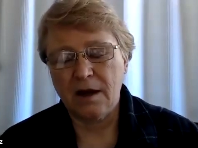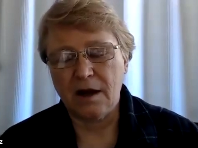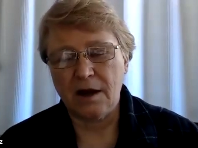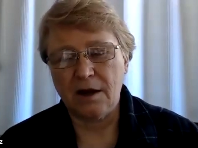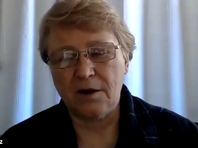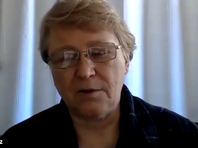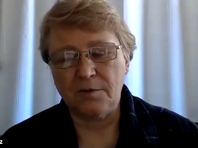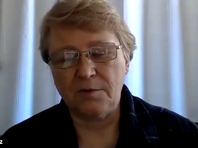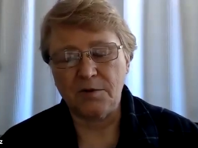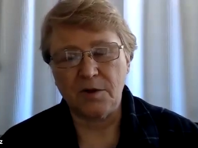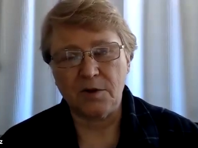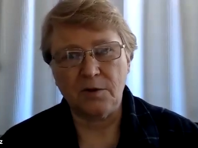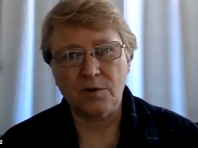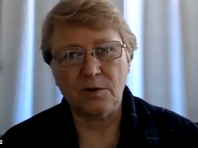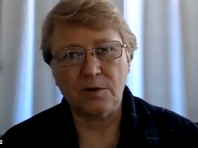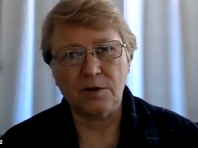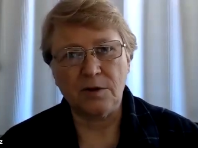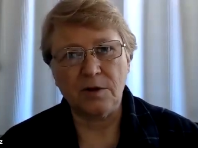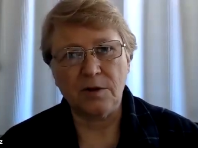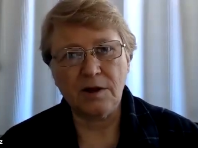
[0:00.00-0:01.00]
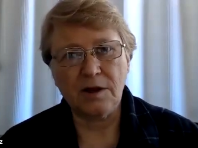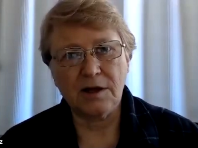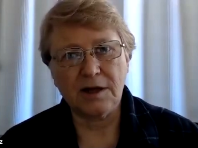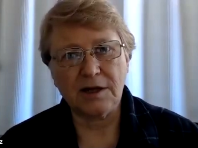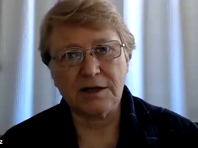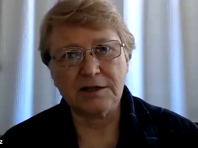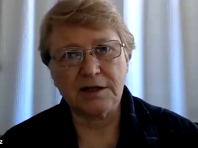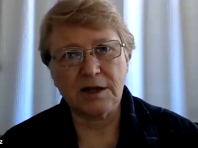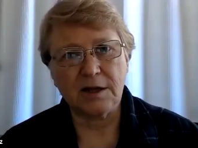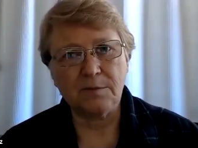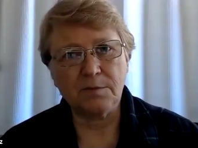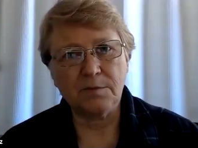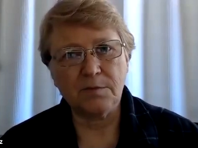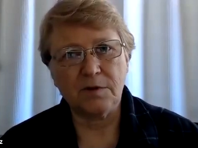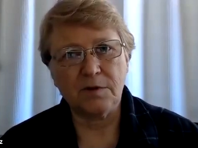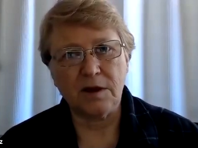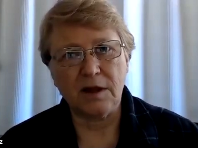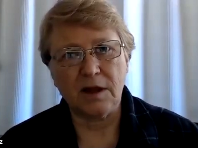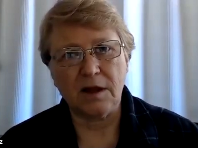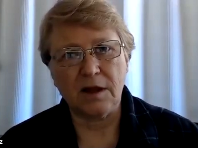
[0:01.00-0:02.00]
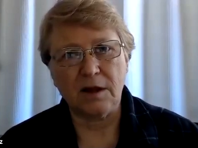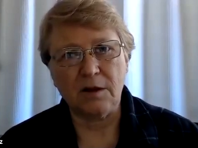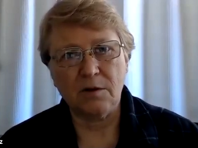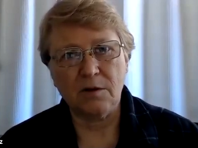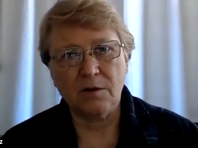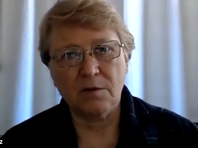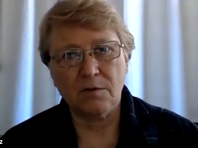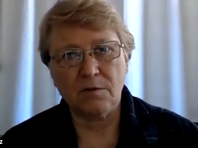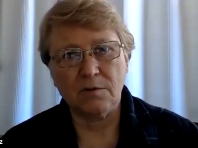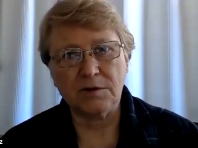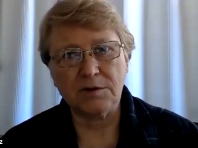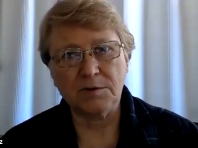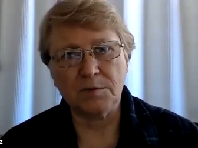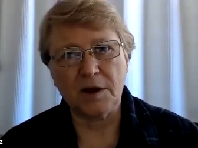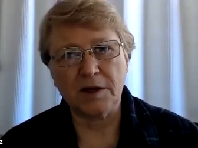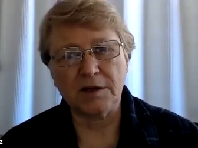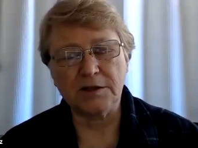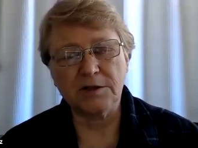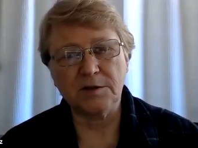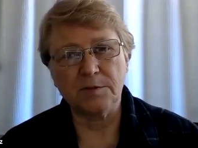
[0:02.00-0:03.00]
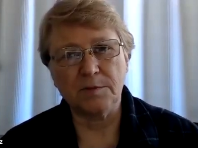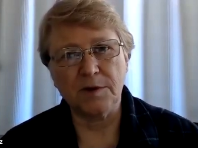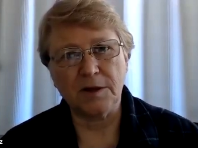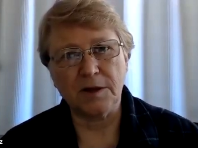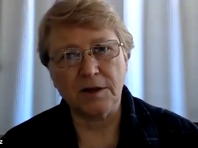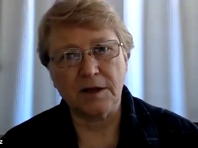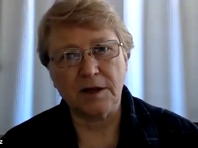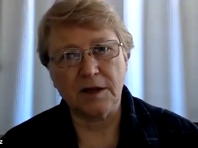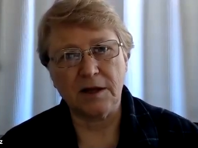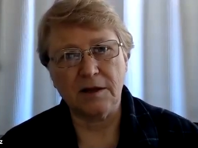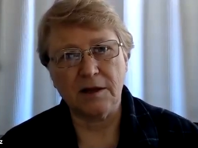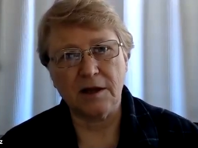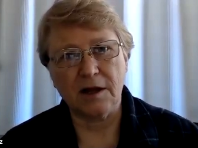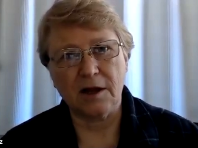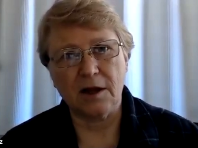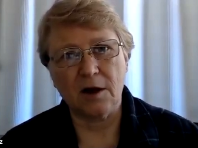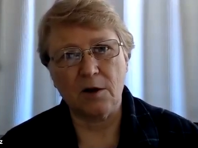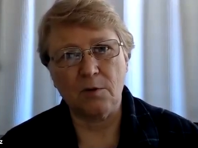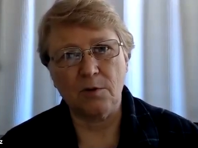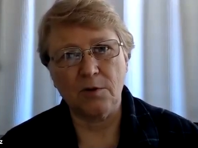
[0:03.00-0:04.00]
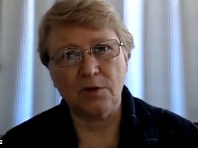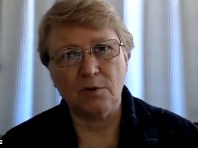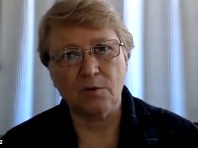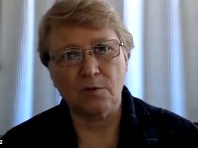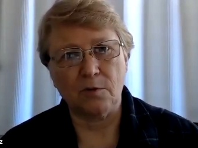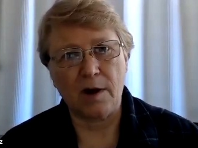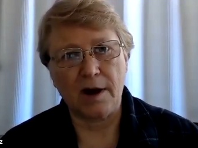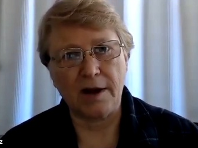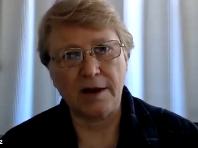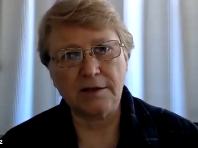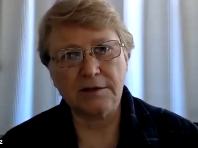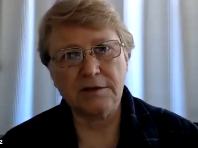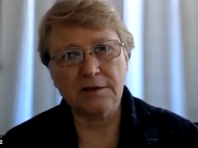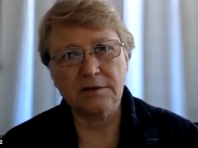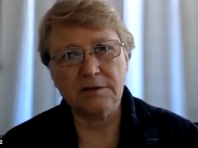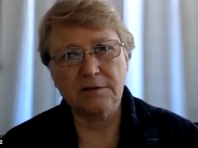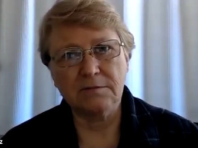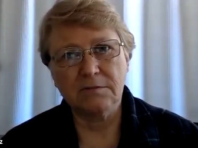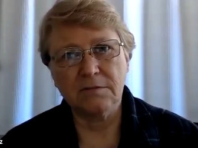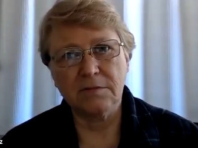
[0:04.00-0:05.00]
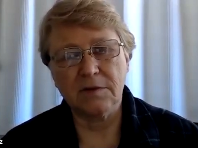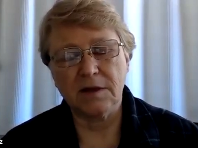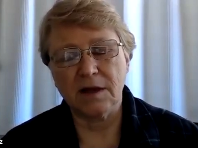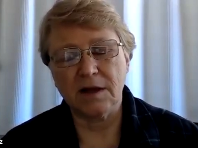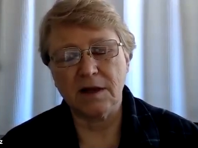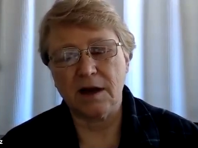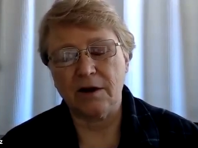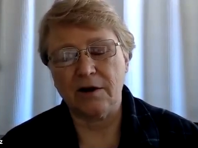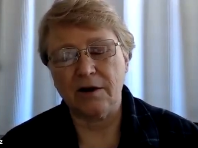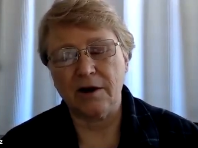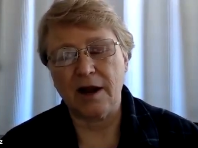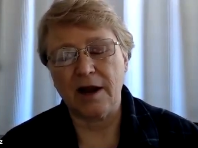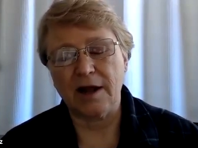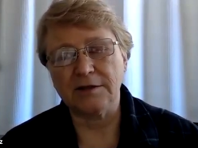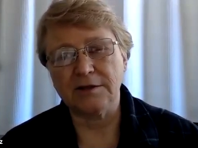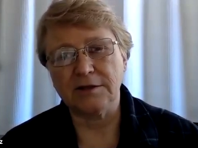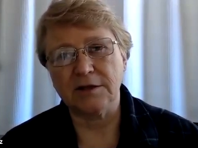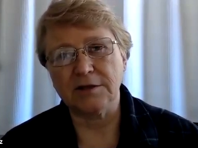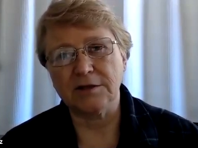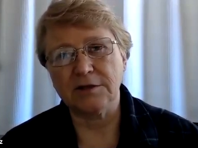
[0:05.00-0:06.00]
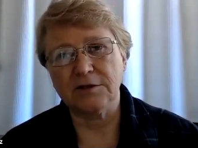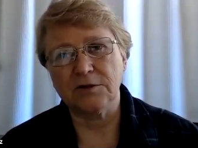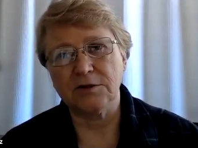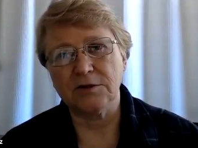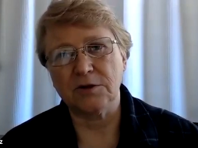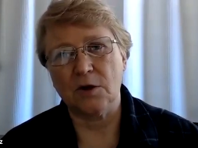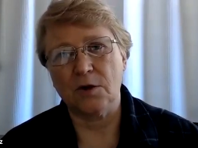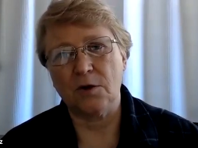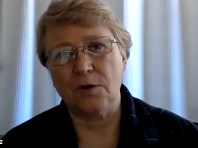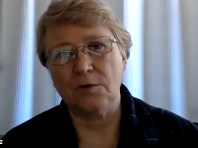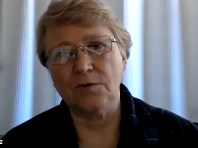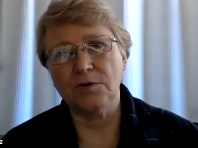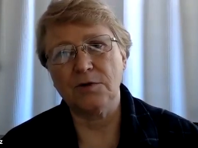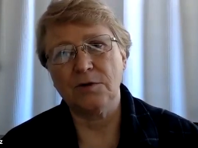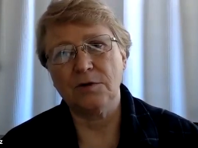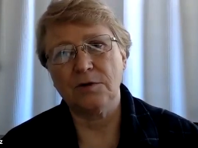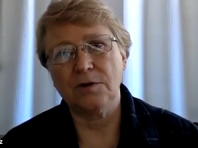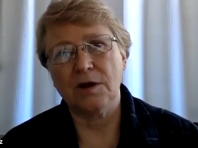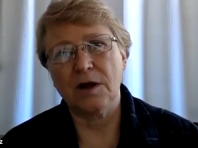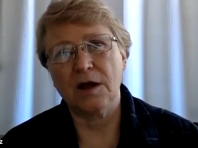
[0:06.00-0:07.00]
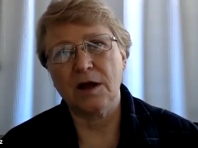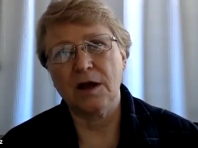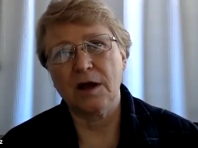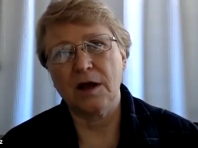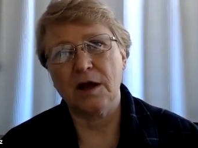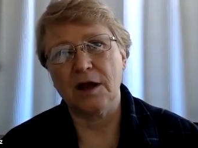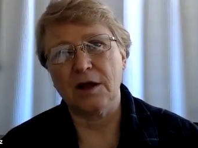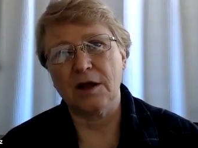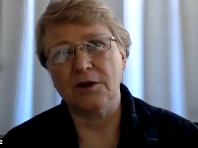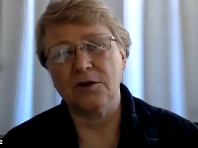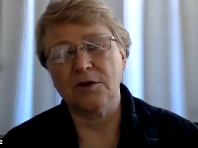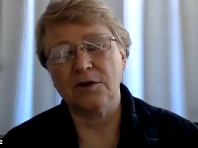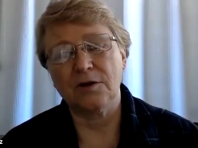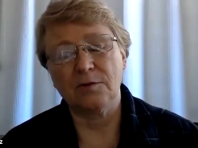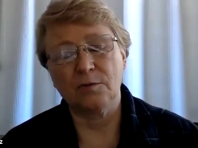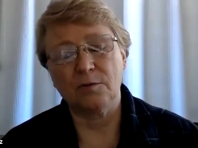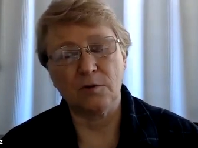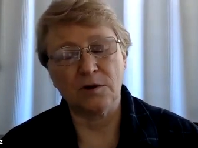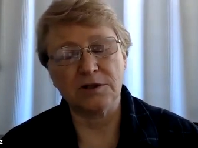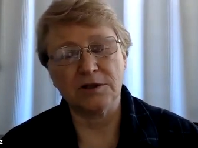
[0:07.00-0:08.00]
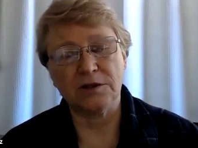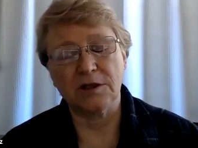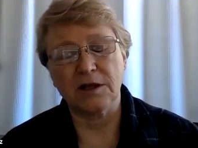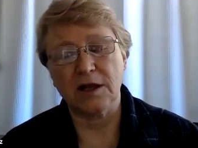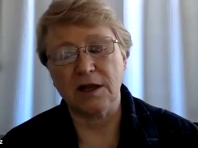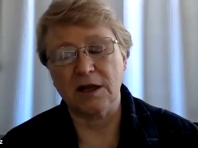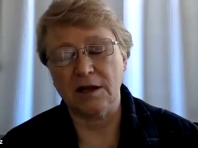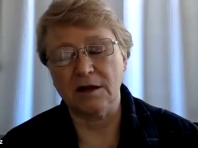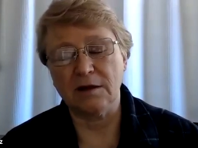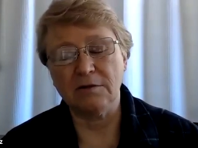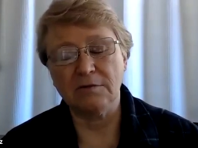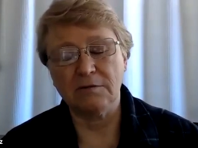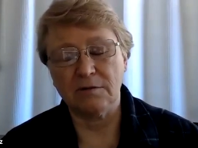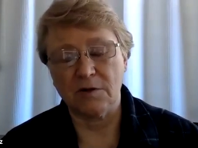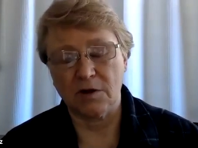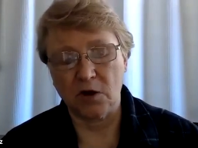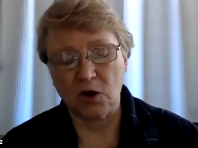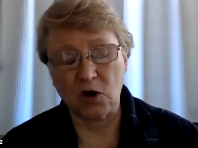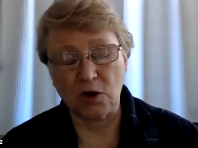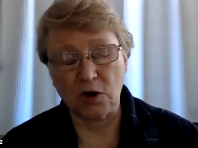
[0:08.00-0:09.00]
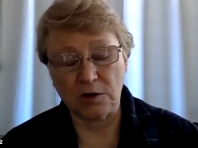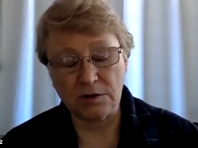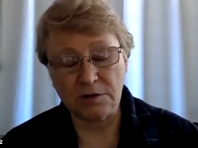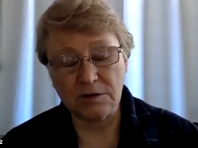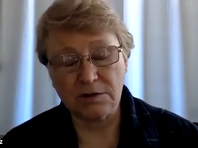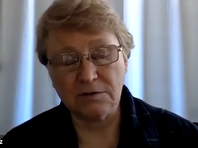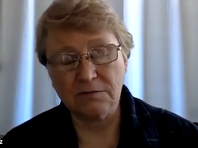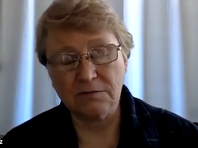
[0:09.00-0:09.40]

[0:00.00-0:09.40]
I hope that you will accept the responsibility that go with the rights that our ancestors owned and which they earned.